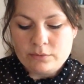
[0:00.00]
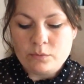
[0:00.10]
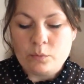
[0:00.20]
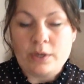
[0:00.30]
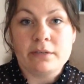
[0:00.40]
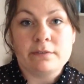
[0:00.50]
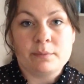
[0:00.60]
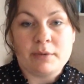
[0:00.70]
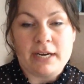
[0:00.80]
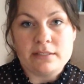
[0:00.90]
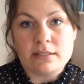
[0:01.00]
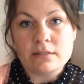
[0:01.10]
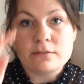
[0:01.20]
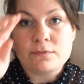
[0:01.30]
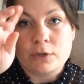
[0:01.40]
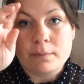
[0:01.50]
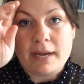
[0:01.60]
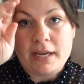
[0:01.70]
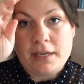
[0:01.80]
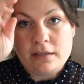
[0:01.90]
One of the prizes for
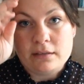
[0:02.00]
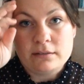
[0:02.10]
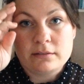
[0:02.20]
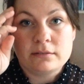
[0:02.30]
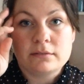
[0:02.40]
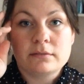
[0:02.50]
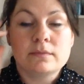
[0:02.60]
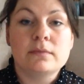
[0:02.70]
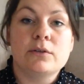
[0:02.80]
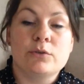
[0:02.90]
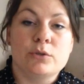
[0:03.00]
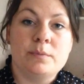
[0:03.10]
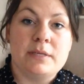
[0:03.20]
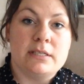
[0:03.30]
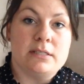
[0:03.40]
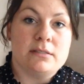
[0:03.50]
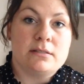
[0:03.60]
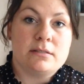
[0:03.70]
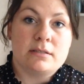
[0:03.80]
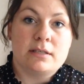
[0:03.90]
my group
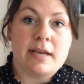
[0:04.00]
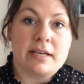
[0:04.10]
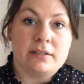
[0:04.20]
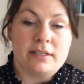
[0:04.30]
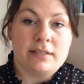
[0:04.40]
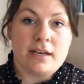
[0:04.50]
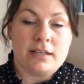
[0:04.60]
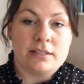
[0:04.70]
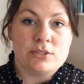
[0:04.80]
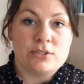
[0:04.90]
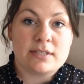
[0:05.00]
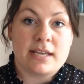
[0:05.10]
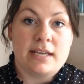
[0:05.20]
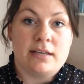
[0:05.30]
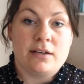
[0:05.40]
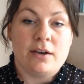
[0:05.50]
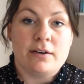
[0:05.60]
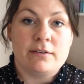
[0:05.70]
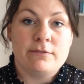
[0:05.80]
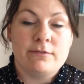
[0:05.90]
is an Adelaide Cottage skein
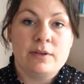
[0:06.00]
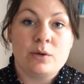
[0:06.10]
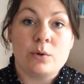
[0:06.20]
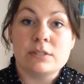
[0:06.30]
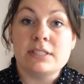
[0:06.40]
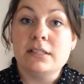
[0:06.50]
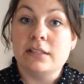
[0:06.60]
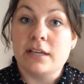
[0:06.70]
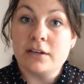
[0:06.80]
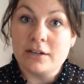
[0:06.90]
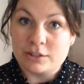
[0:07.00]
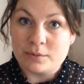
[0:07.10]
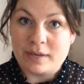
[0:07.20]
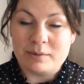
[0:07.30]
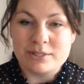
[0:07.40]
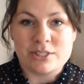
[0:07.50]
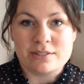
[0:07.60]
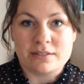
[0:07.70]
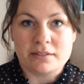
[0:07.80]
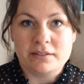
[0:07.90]
of Cordelia colorway, which is
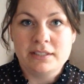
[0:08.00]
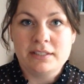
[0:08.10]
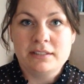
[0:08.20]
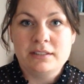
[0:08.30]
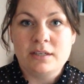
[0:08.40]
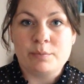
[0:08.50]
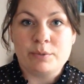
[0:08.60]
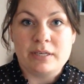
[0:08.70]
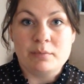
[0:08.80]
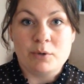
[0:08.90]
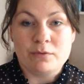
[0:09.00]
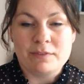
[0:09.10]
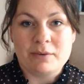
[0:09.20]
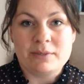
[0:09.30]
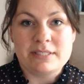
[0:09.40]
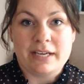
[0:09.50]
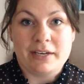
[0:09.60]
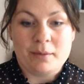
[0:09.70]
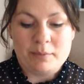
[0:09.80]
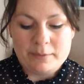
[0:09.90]
a pretty mauve that we dye
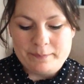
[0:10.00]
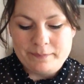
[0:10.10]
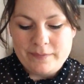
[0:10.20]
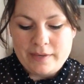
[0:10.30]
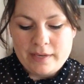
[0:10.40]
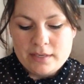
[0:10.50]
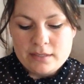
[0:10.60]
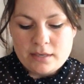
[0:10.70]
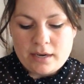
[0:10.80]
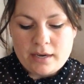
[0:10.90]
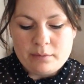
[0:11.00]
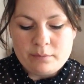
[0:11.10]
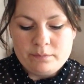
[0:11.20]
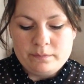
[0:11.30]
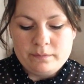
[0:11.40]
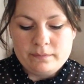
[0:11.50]
up. And